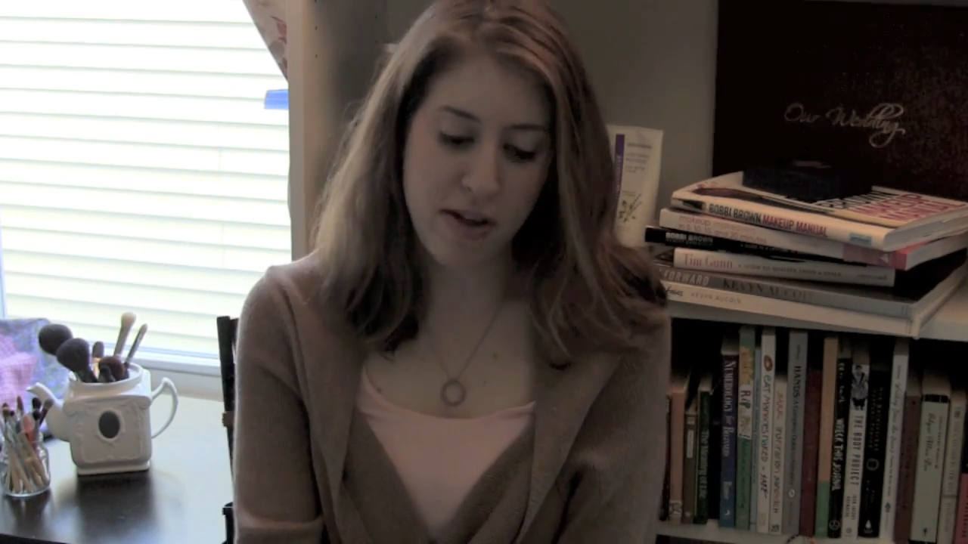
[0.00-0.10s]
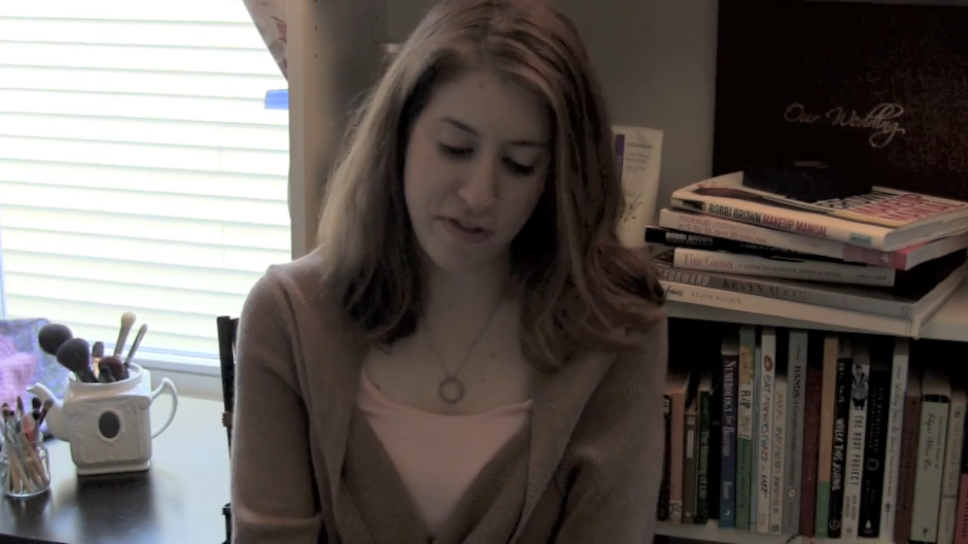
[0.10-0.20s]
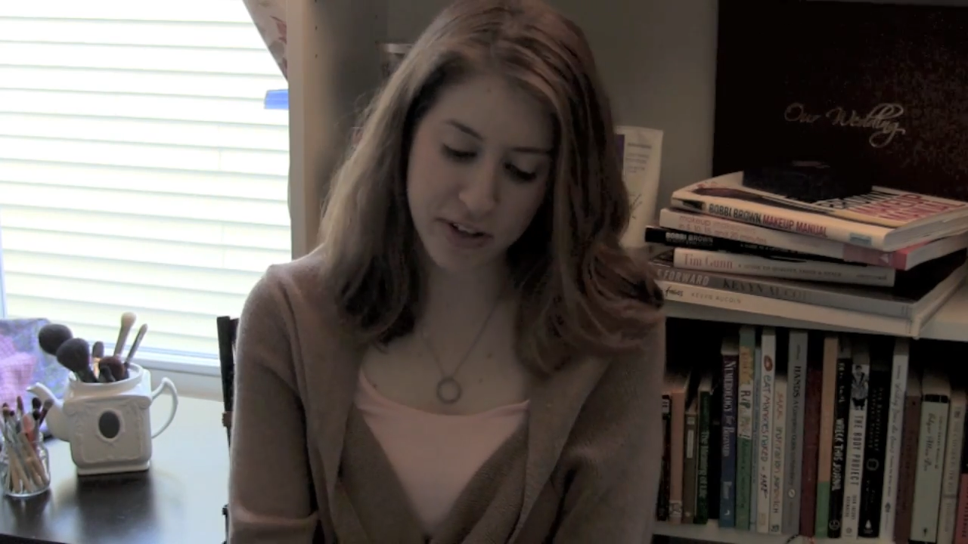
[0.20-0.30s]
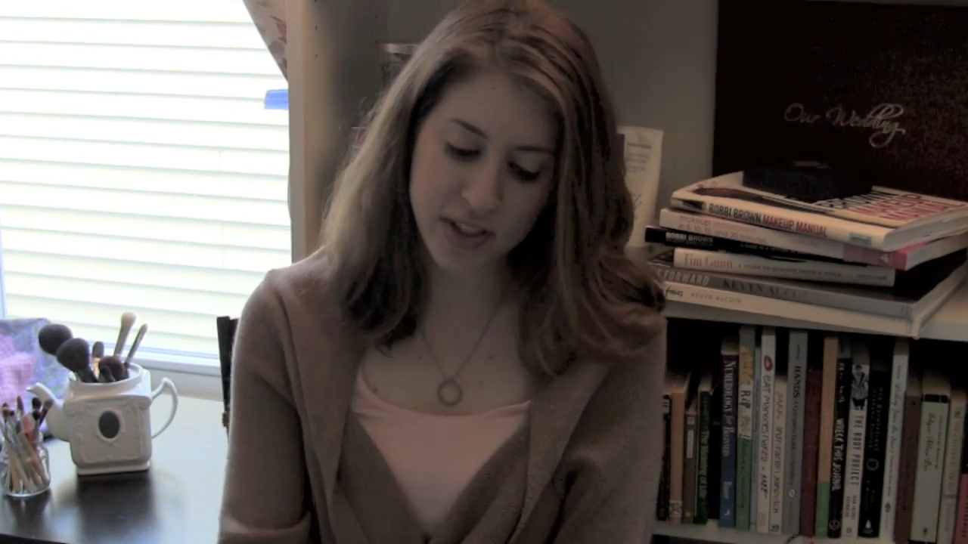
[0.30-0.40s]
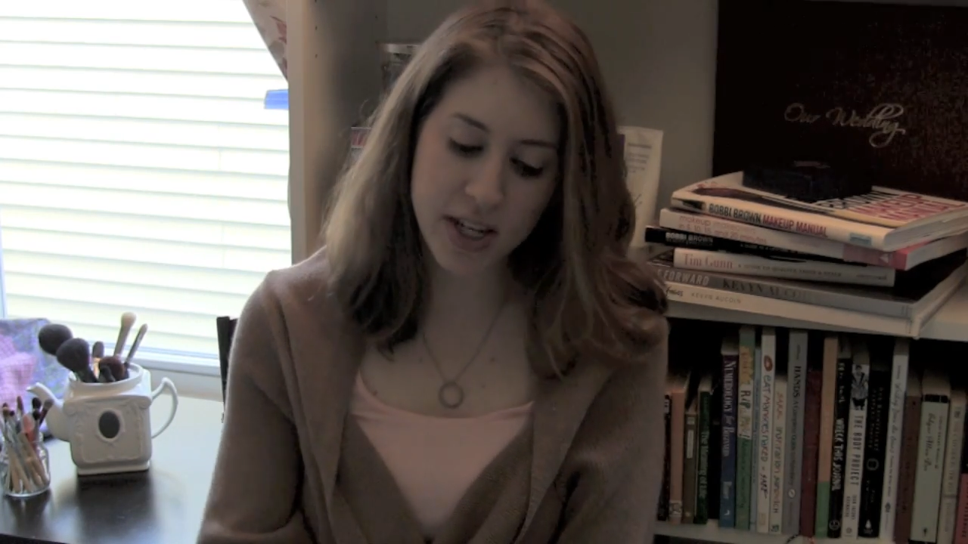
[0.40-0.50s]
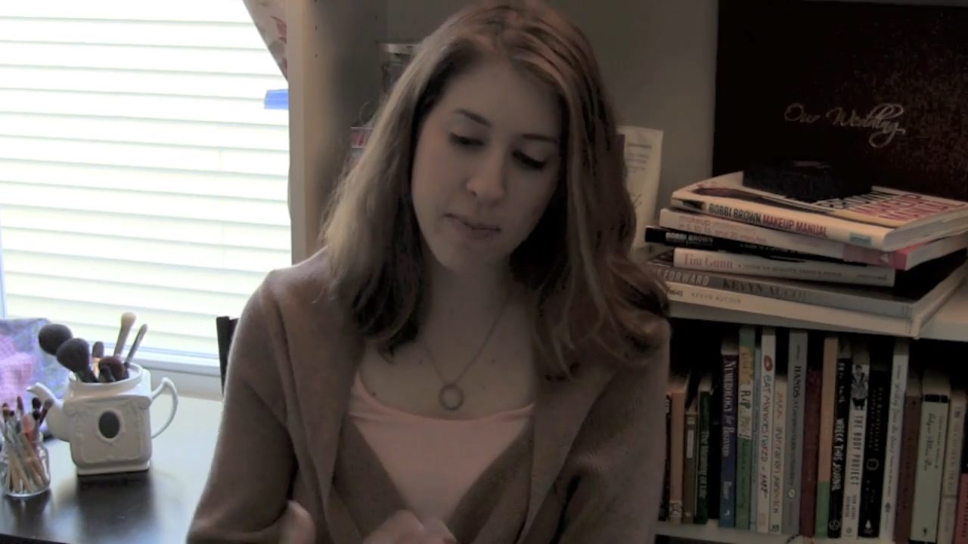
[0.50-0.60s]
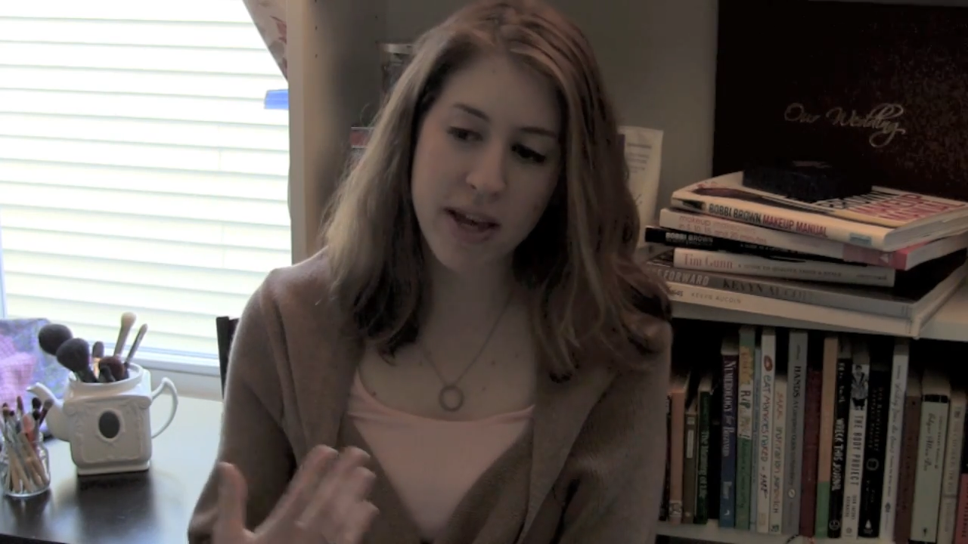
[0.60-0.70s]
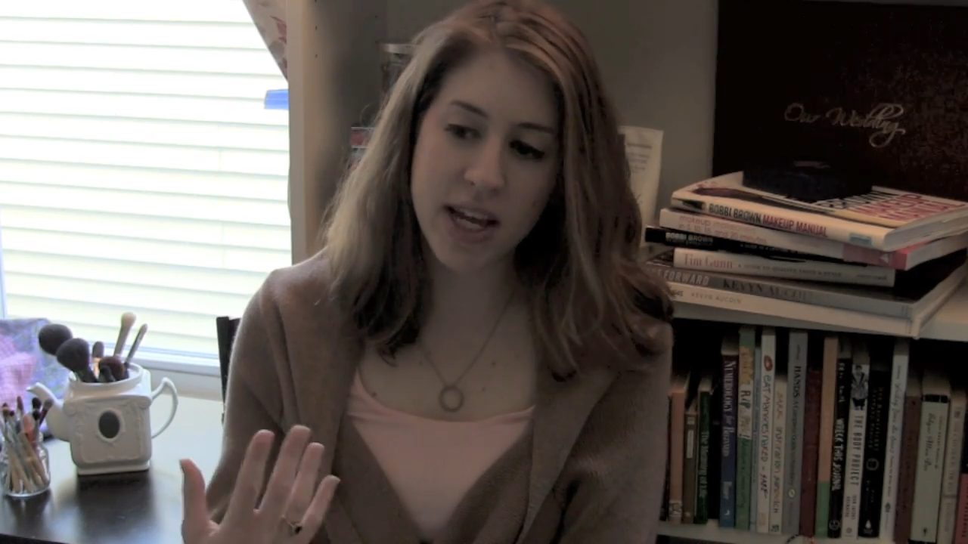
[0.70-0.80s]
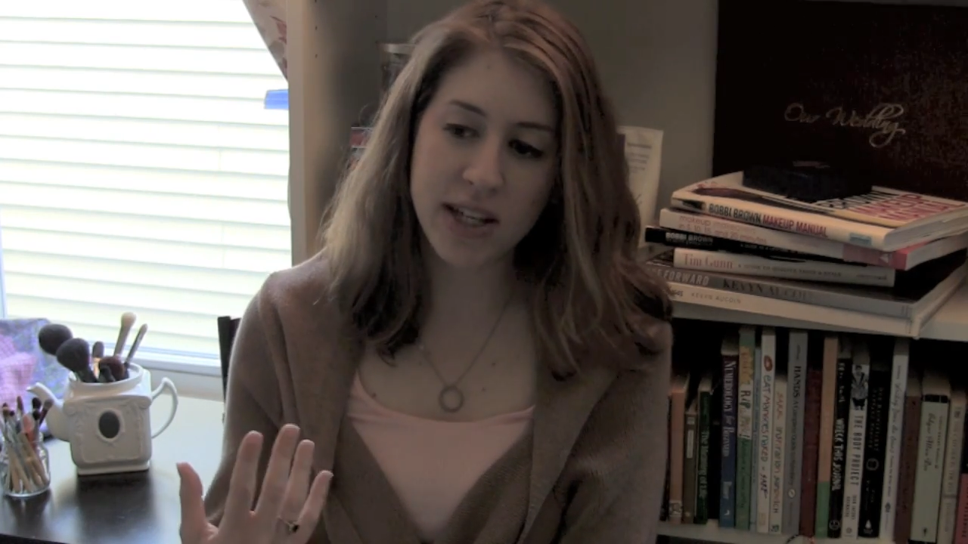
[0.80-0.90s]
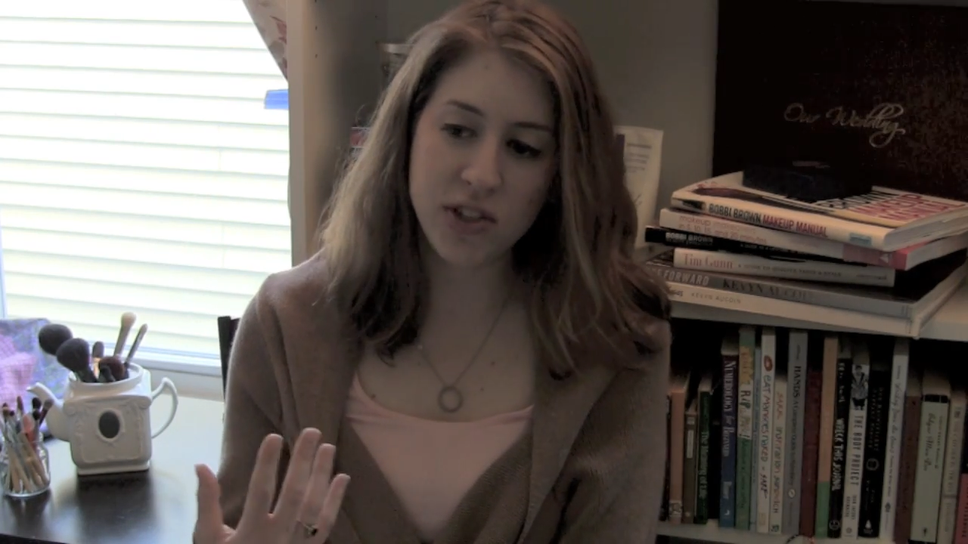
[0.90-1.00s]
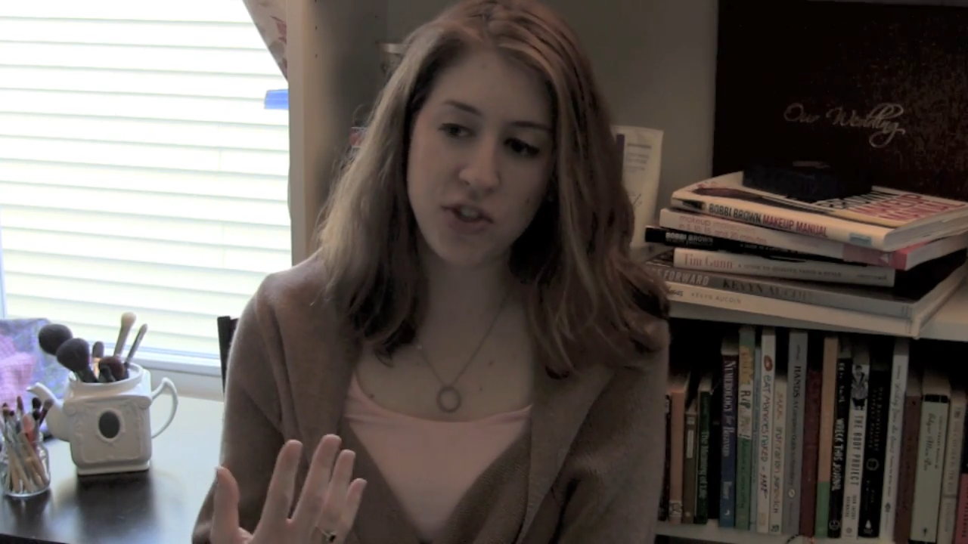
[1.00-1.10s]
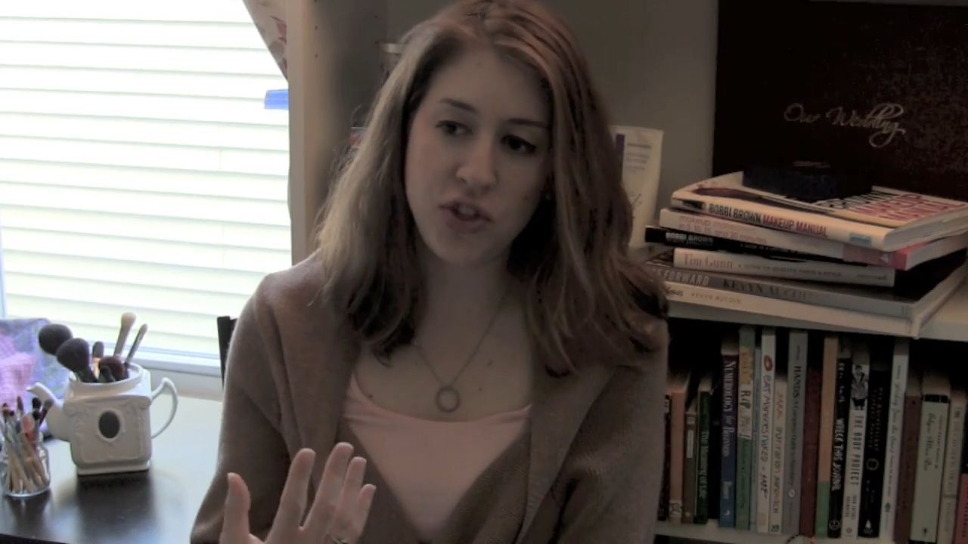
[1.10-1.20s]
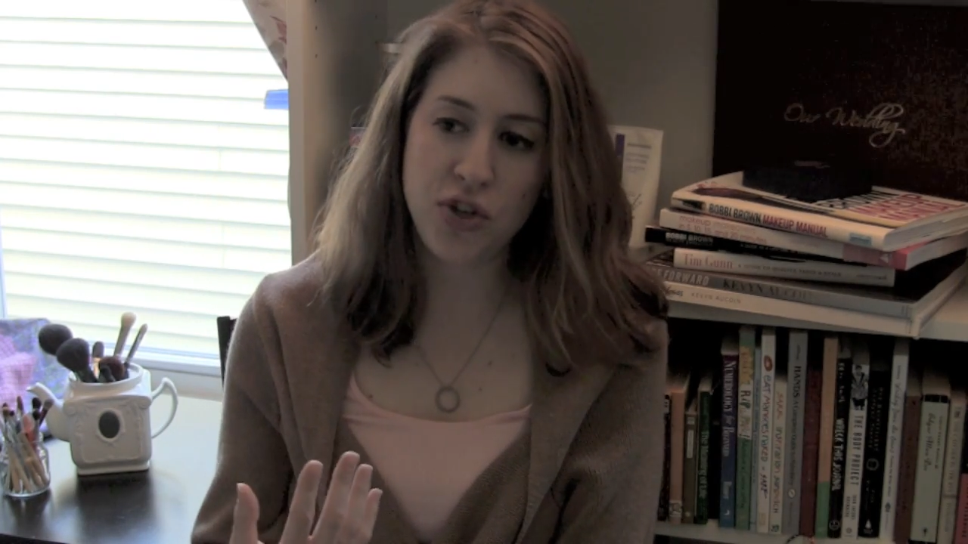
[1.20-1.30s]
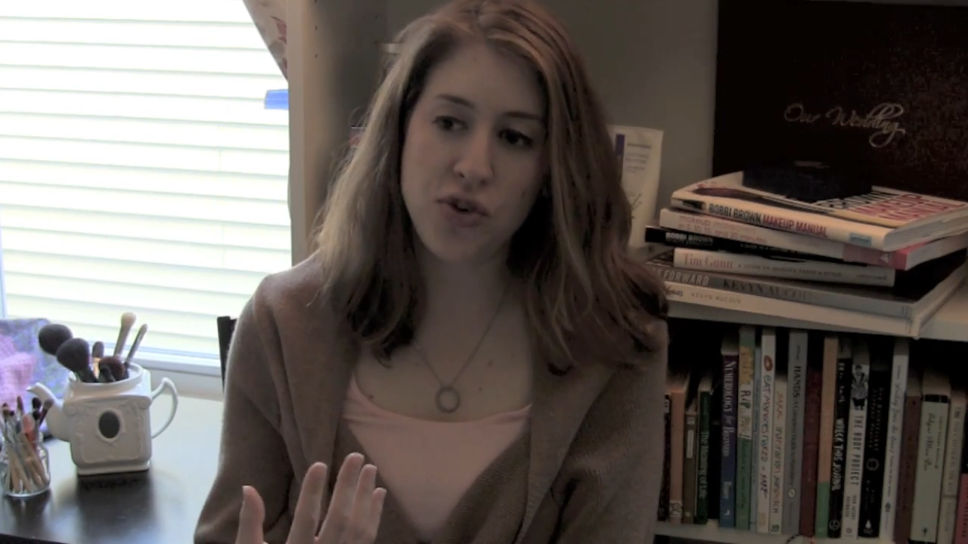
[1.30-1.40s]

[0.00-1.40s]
My first tip is